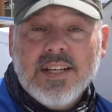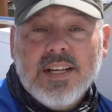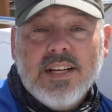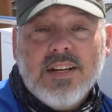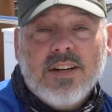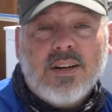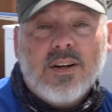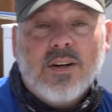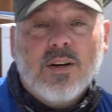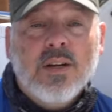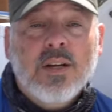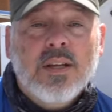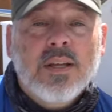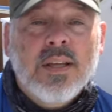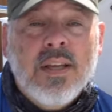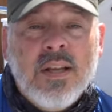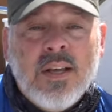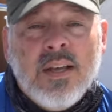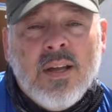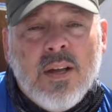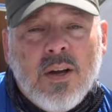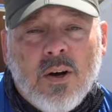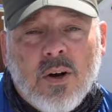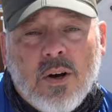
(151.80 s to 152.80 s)
here,
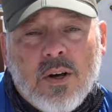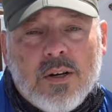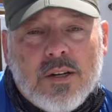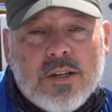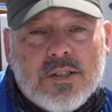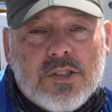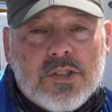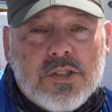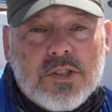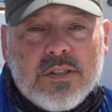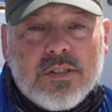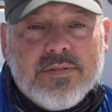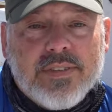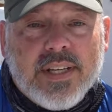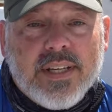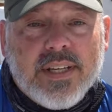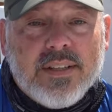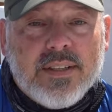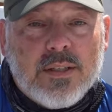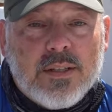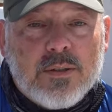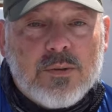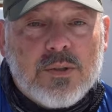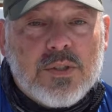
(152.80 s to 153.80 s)
on our survey
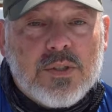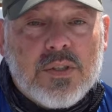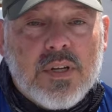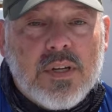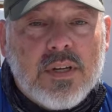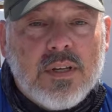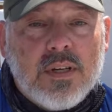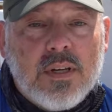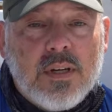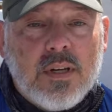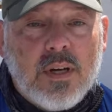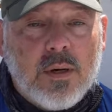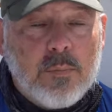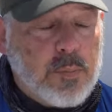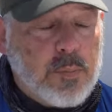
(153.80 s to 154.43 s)
there was a